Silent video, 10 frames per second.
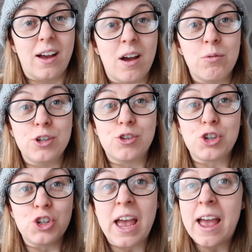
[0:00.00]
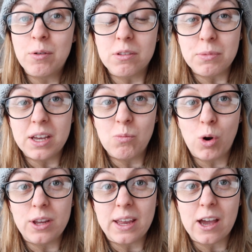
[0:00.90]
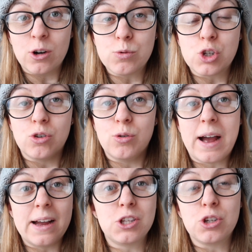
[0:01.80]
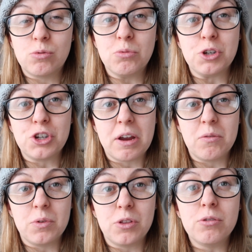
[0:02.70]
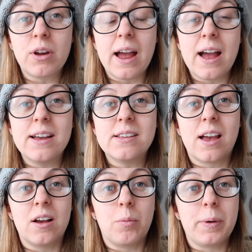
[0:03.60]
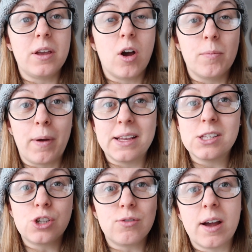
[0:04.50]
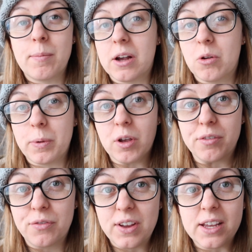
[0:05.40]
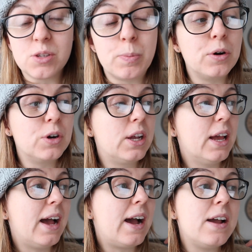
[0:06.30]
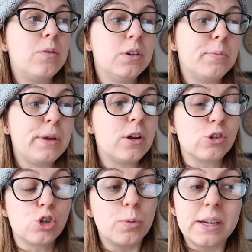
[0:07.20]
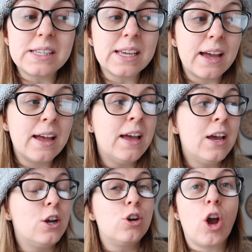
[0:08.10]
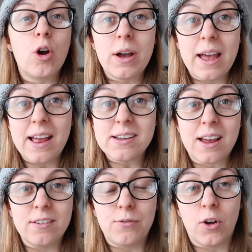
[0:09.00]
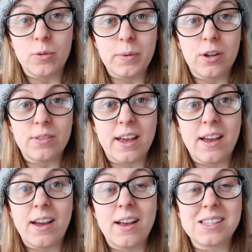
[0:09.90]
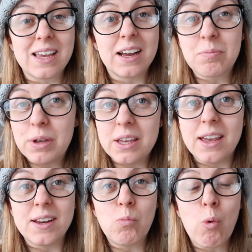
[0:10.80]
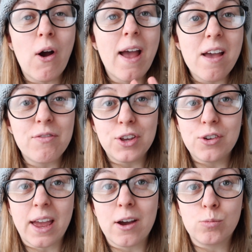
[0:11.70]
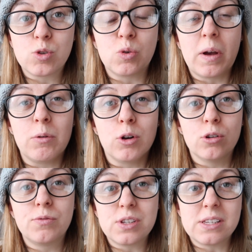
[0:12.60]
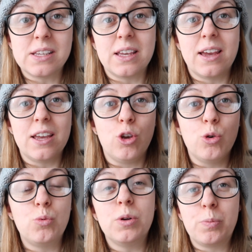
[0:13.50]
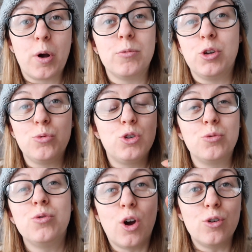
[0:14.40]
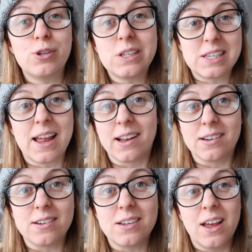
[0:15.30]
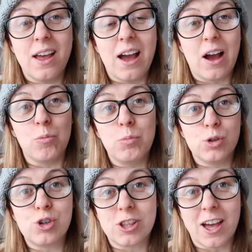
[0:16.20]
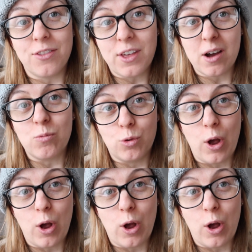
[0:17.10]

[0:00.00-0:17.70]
I want you to share with me what you get up to. I too will be sharing with you guys. I will be on my Instagram. I will be on Facebook. I will be on Twitter go ahead and follow me on there tag me in whatever you get up to i would love to see it you will pop you do not understand how much that that